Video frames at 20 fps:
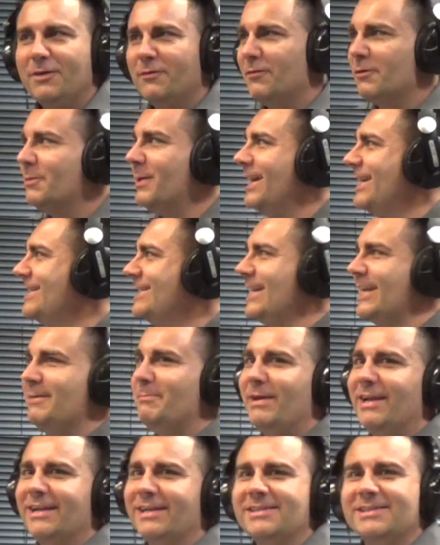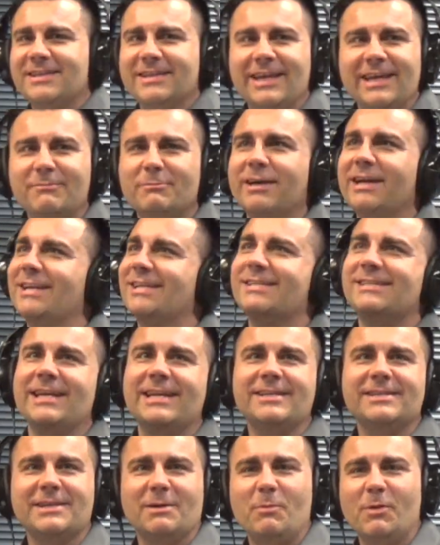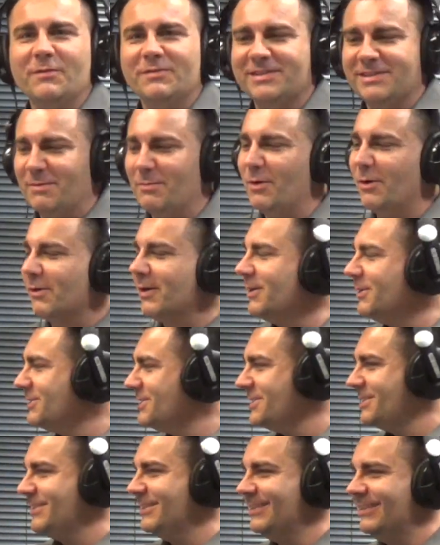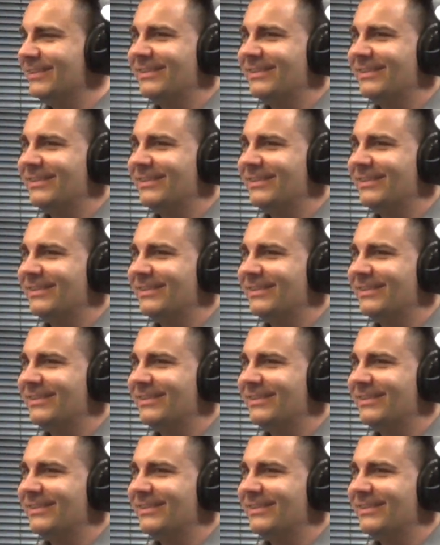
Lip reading: for around 10 minutes, and then we're going to send some off somewhere else.